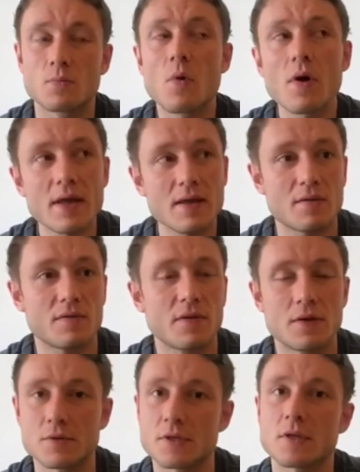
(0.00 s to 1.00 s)
What if
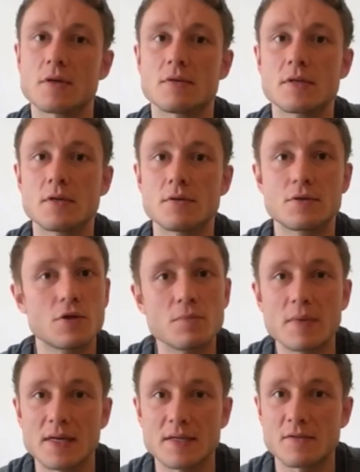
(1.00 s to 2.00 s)
it was a cue to do 2
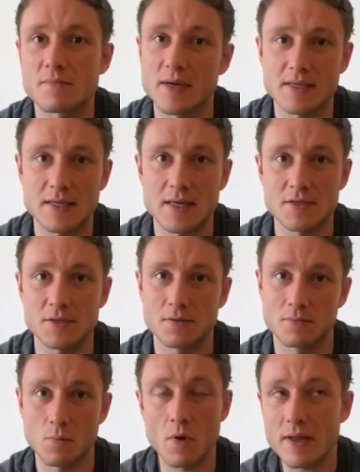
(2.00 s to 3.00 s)
minutes of
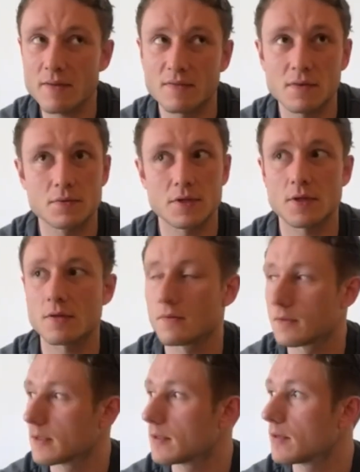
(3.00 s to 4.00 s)
meditation? What if it was a cue
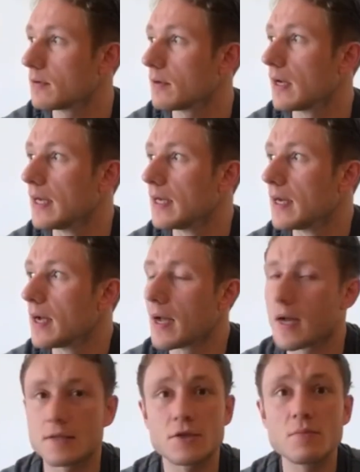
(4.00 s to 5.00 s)
to do
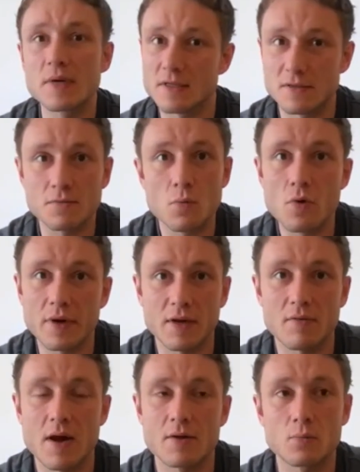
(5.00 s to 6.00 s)
2 minutes of walking
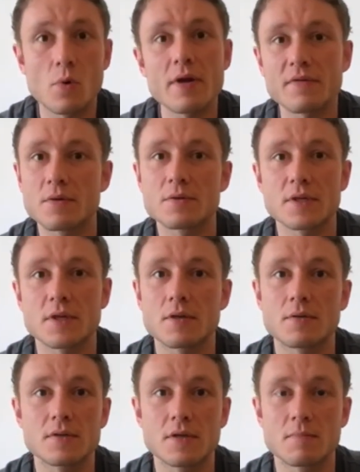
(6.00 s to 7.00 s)
around? What if it was a
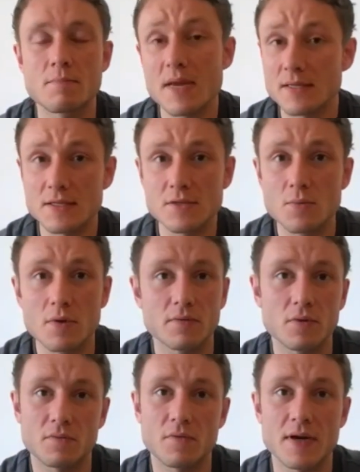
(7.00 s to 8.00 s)
cue to message one of
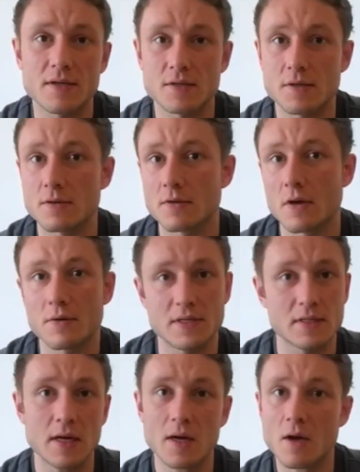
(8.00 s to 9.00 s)
your friends who you know
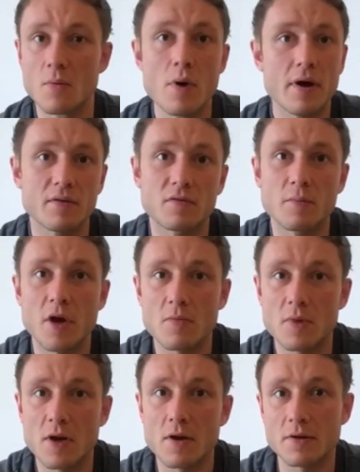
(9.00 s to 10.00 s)
is working from
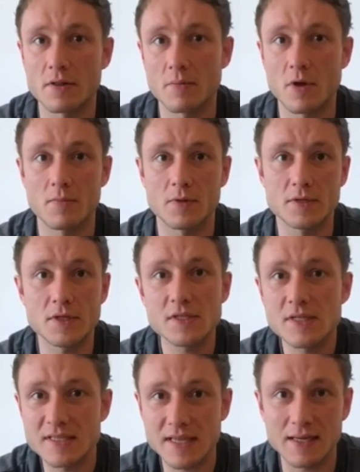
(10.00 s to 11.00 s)
home alone at the moment,
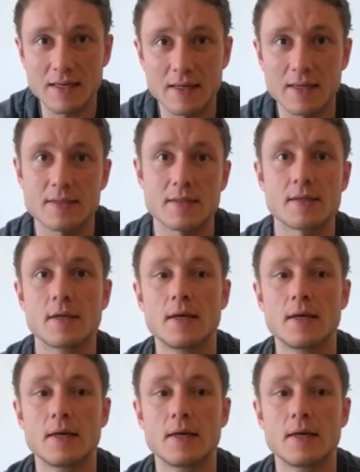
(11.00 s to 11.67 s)
just to stay connected?